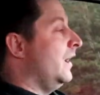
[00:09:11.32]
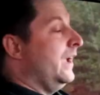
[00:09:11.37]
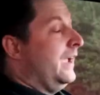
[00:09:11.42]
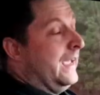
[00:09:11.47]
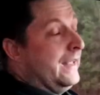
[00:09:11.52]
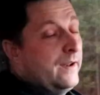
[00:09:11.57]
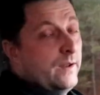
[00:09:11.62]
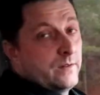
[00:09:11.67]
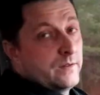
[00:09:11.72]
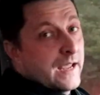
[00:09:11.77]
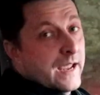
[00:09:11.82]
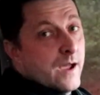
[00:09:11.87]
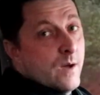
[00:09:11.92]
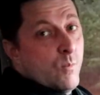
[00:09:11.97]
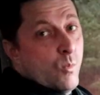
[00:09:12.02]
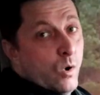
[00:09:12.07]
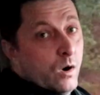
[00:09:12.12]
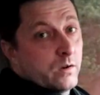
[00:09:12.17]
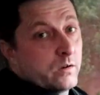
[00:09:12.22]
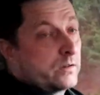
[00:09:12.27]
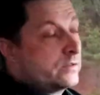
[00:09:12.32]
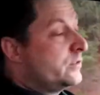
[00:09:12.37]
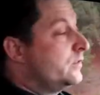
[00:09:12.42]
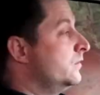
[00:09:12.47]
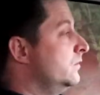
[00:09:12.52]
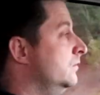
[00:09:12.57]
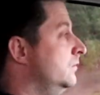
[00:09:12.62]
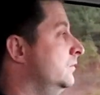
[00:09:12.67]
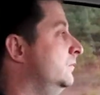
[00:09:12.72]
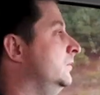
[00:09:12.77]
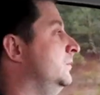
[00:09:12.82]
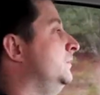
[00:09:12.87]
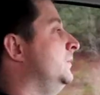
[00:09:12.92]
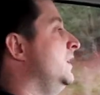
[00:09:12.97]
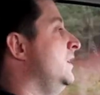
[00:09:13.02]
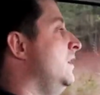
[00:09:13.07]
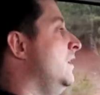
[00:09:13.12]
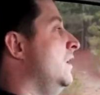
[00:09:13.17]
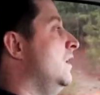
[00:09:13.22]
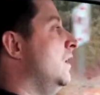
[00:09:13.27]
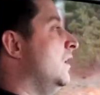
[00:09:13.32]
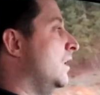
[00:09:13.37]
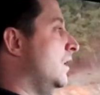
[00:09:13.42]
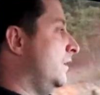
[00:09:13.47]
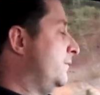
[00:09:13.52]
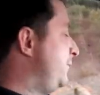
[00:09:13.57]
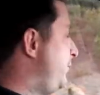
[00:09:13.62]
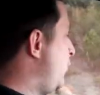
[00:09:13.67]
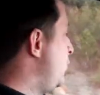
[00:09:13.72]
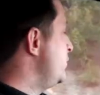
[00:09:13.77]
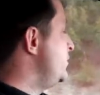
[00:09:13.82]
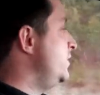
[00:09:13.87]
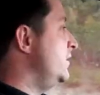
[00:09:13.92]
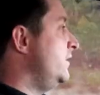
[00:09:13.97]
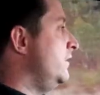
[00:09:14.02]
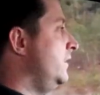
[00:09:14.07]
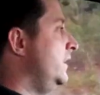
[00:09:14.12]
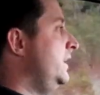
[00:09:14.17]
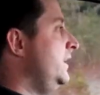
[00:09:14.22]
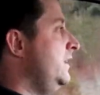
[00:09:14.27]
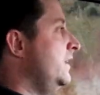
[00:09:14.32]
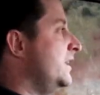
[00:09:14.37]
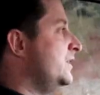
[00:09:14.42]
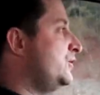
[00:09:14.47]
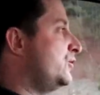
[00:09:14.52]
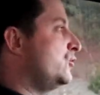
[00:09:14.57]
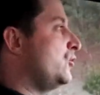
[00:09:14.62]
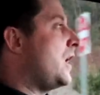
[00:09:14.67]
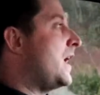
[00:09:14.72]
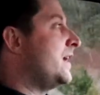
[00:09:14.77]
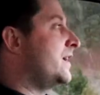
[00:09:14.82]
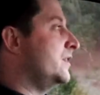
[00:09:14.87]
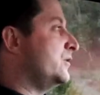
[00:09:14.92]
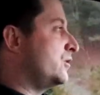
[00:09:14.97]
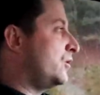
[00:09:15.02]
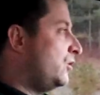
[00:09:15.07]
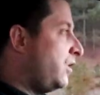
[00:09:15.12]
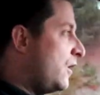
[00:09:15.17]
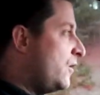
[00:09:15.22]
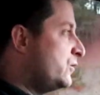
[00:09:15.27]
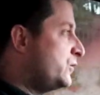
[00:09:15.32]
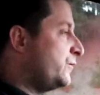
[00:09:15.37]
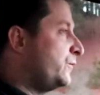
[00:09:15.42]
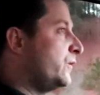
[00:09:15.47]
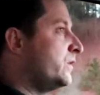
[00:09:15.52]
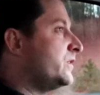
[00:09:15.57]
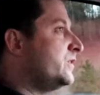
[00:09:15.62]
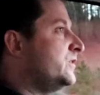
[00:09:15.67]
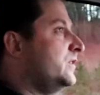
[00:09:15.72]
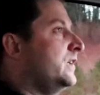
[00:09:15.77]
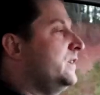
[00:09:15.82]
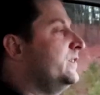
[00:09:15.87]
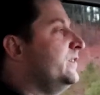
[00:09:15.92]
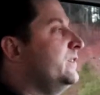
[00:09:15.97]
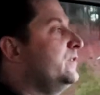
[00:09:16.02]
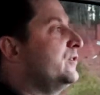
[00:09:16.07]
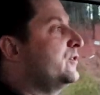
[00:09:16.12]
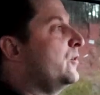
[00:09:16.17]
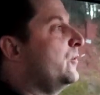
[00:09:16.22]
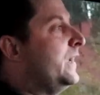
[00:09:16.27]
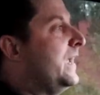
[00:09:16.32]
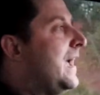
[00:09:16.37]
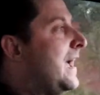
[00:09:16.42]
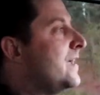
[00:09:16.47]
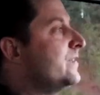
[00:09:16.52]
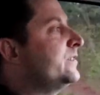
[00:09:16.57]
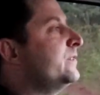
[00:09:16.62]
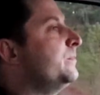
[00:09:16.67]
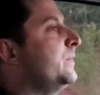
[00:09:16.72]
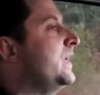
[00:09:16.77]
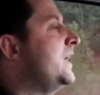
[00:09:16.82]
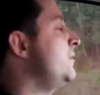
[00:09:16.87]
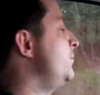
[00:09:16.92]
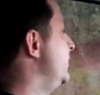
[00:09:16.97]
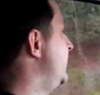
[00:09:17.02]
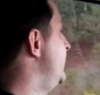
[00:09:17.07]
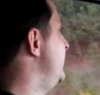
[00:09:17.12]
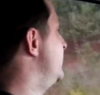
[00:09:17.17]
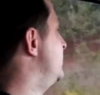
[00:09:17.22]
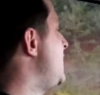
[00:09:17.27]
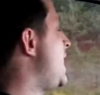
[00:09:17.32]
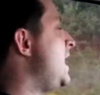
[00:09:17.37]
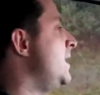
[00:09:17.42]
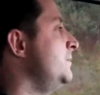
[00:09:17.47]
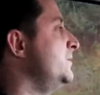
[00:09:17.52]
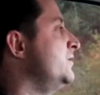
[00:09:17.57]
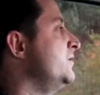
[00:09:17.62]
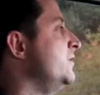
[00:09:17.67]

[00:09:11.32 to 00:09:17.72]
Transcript: and it damn works. Unfortunately, his track is closed for the season, so he hasn't been able to get time